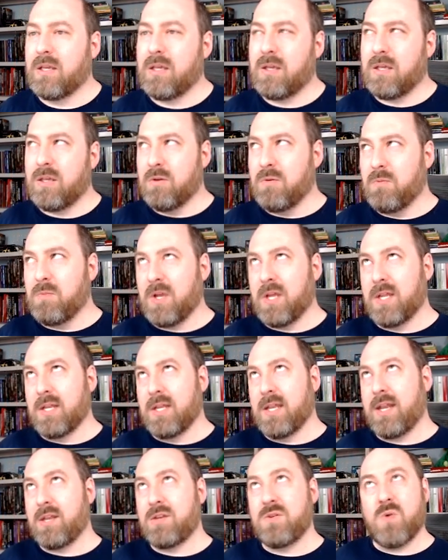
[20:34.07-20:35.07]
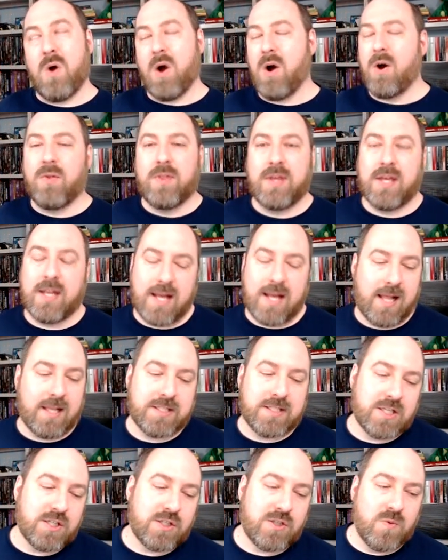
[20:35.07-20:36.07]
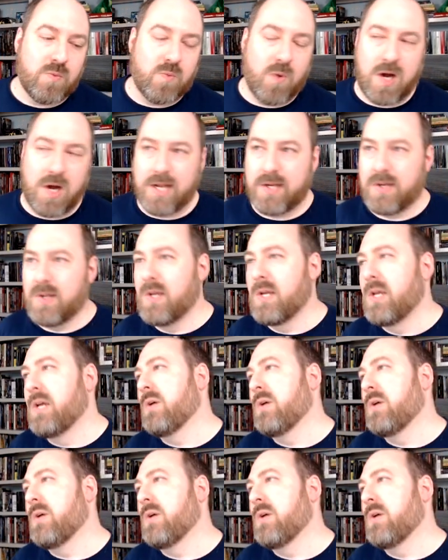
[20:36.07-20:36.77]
you can do all the analysis you want